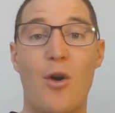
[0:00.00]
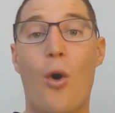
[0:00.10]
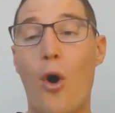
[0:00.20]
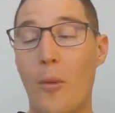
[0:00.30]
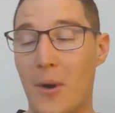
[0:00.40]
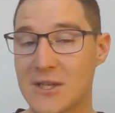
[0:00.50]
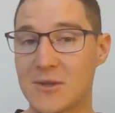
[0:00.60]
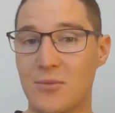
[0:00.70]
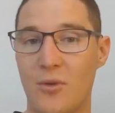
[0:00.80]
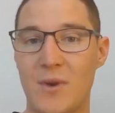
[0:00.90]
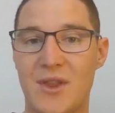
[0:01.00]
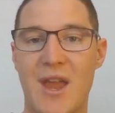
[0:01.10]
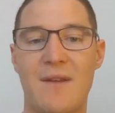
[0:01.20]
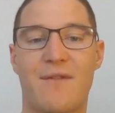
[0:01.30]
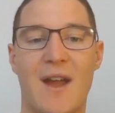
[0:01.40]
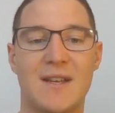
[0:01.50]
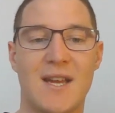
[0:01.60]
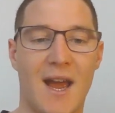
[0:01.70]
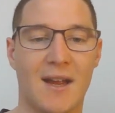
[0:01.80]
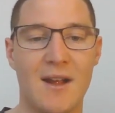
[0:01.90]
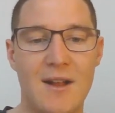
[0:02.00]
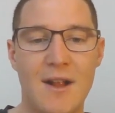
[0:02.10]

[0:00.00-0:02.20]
all possible with deepfake tech.